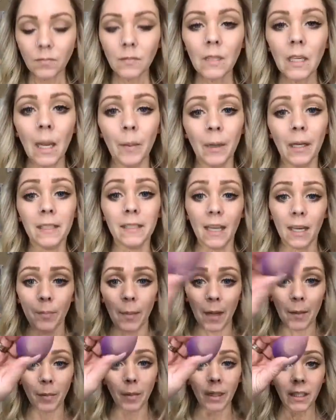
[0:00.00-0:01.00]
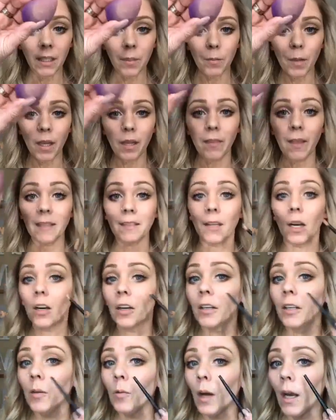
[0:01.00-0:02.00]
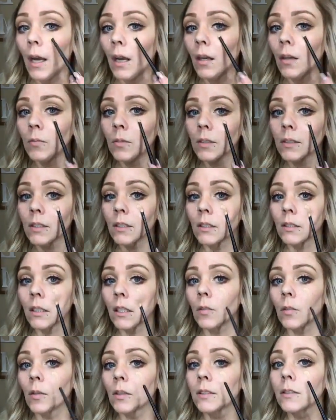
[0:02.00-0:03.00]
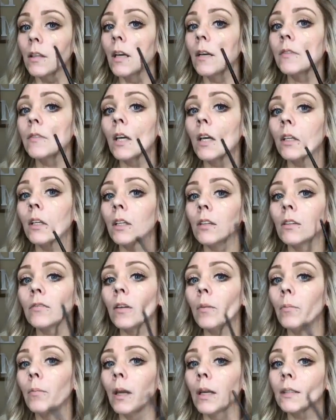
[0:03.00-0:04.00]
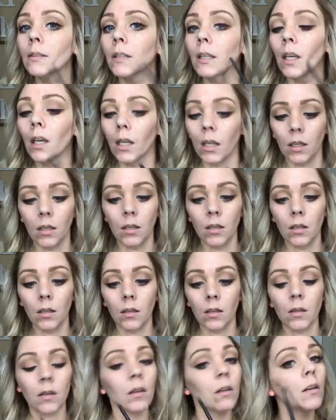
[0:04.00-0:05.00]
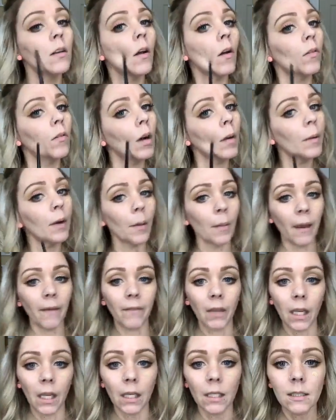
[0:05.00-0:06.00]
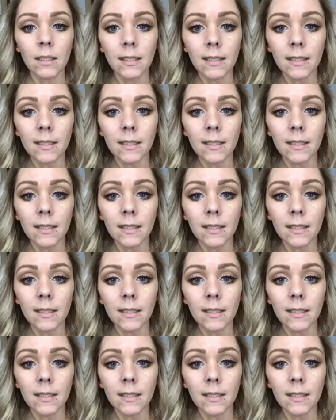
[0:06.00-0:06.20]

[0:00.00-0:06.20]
I'm going to take my blending bud that's already wet. I'm just going to take what's left on here from mixing it. Rub it on my face.